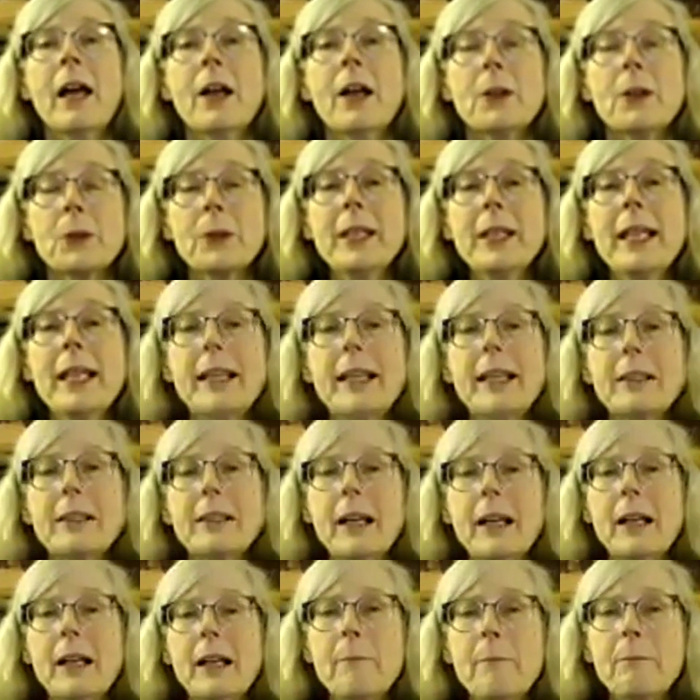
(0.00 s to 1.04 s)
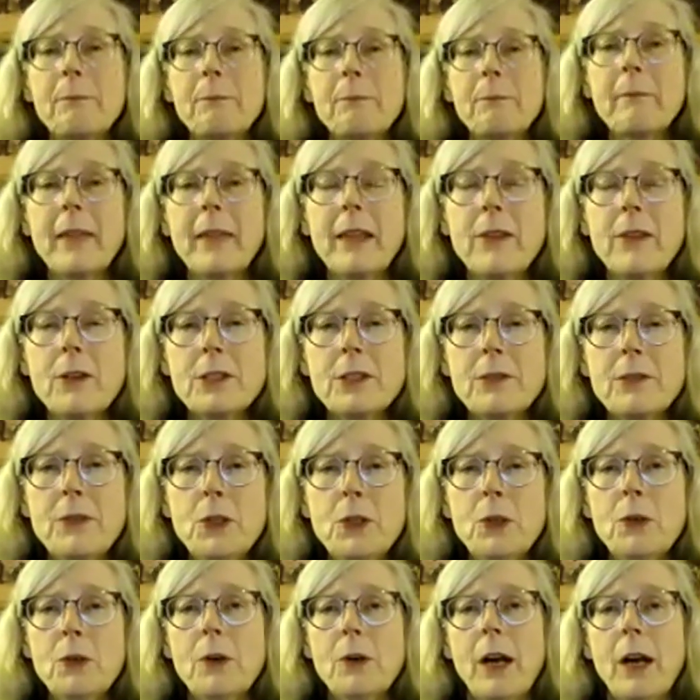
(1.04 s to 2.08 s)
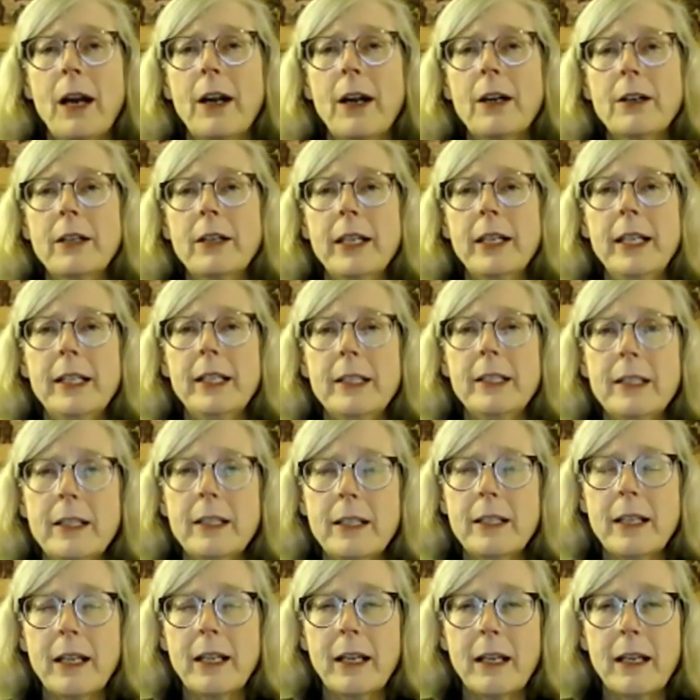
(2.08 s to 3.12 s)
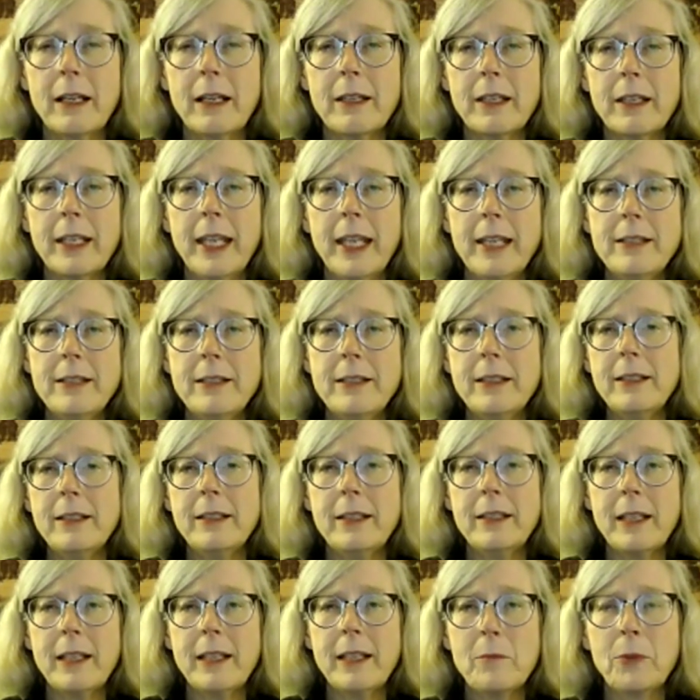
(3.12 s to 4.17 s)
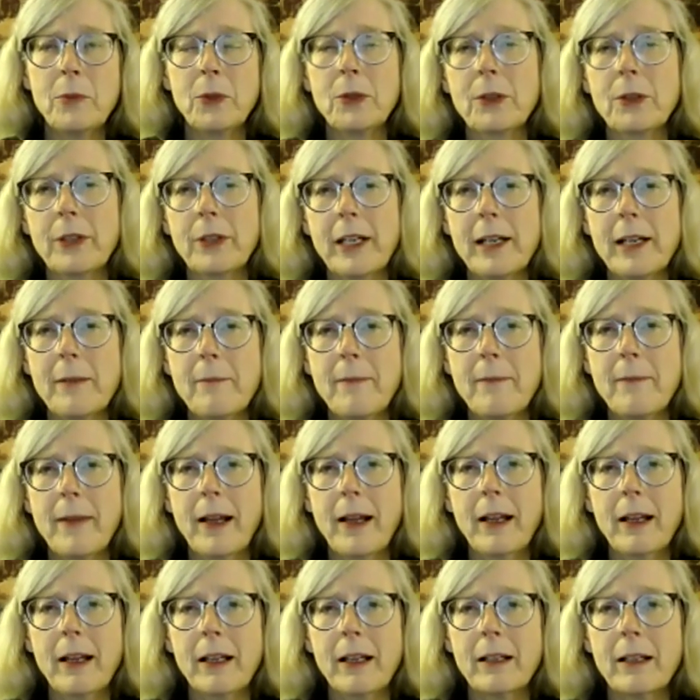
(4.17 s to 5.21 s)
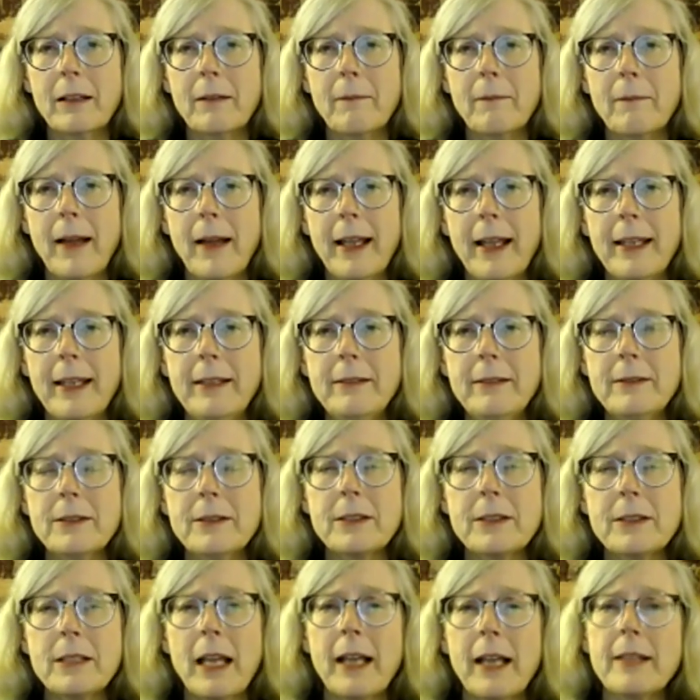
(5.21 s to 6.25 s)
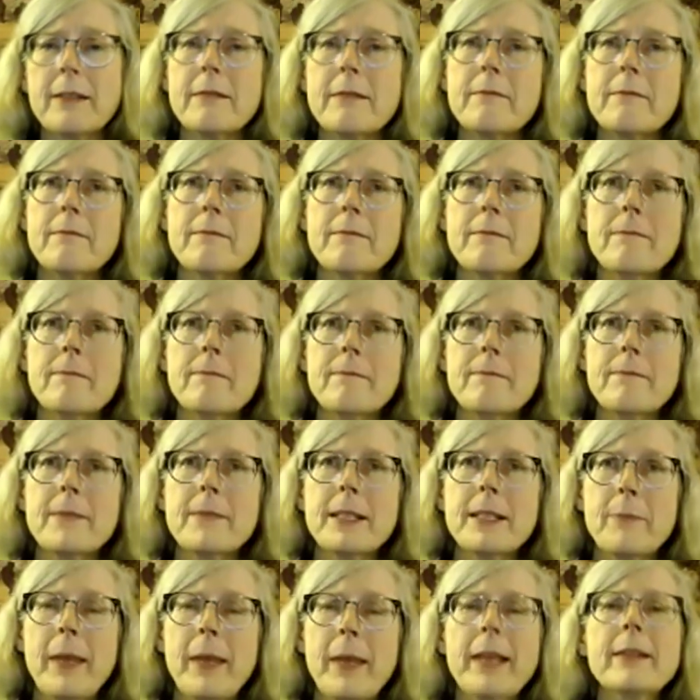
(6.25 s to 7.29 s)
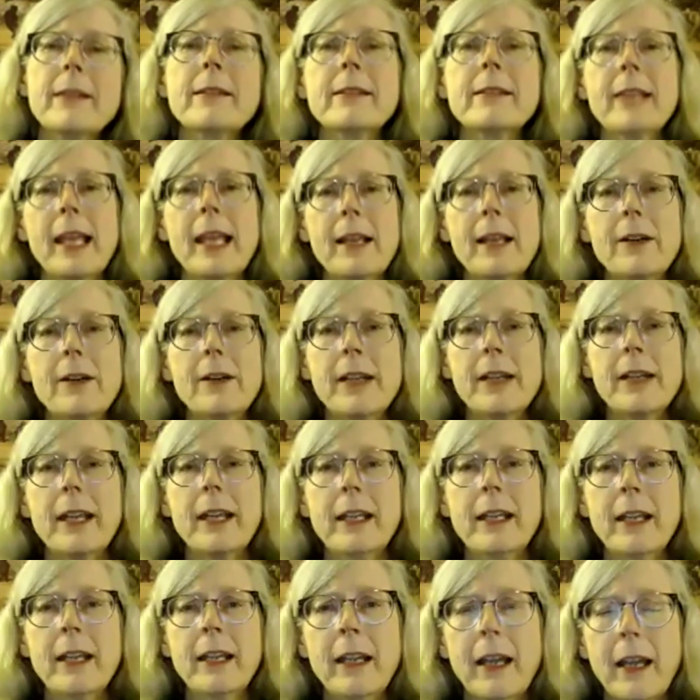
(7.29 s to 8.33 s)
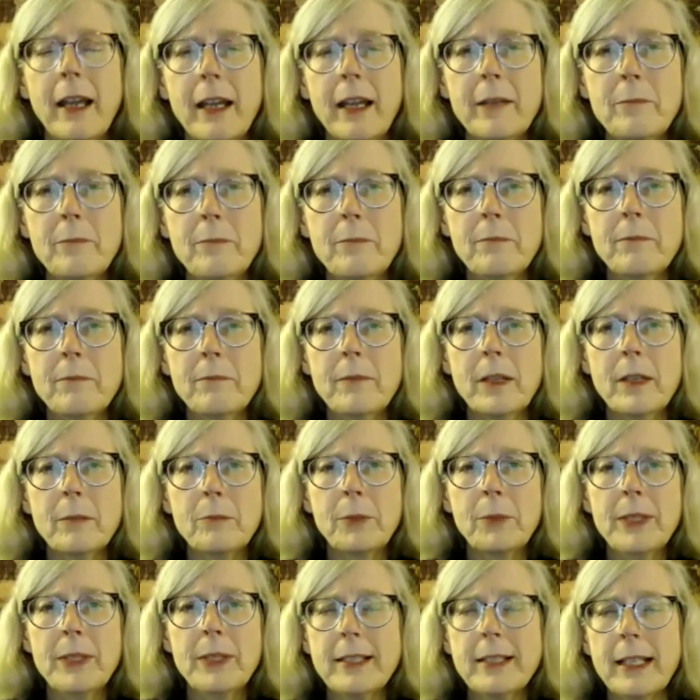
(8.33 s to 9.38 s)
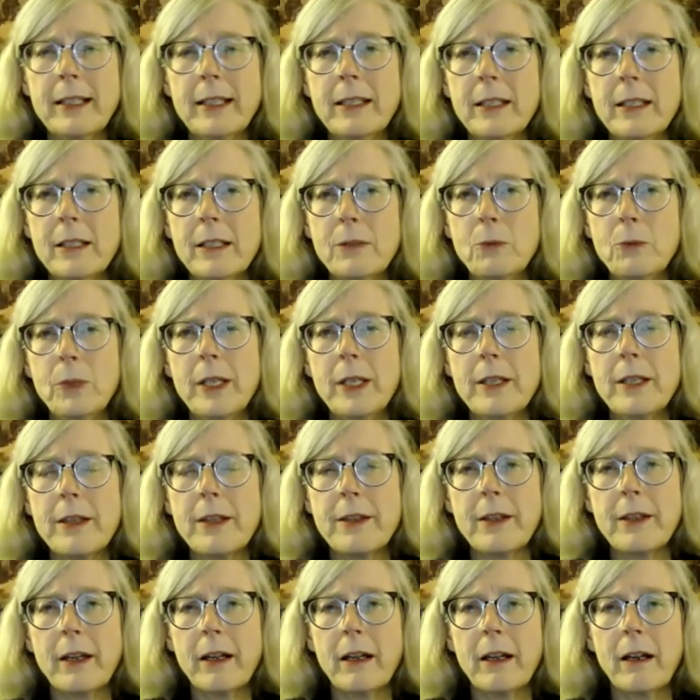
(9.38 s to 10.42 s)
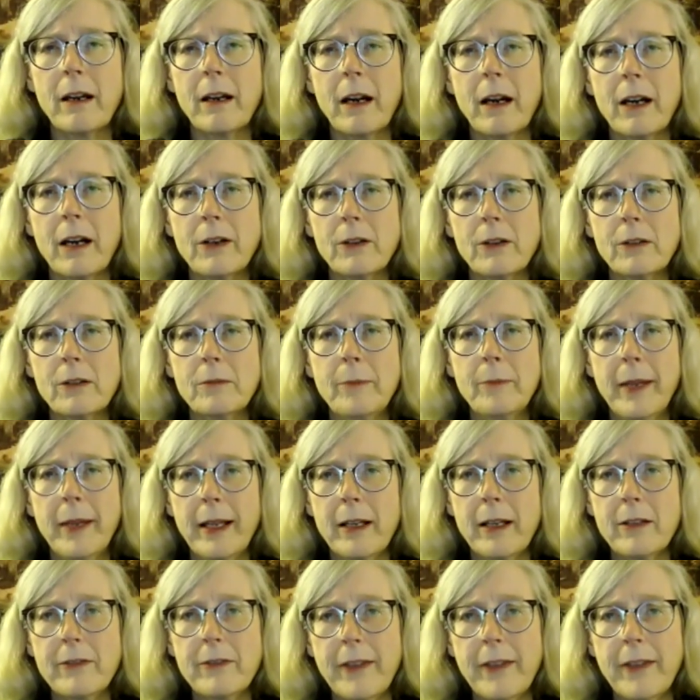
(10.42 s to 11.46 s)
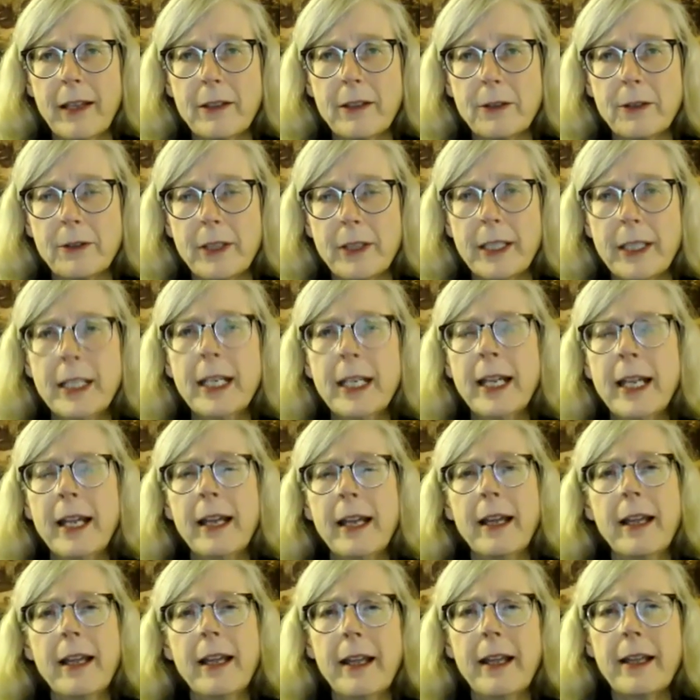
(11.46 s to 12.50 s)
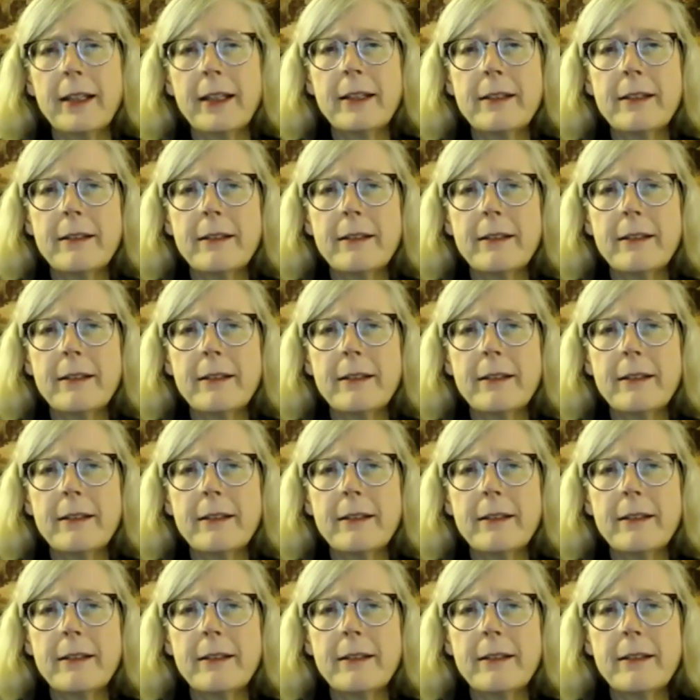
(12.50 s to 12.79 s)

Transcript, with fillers: so yeah, um, those of you who are in uh, the KCCN program, uh, I on this past Saturday, I presented with our, uh, our old pal Valerie at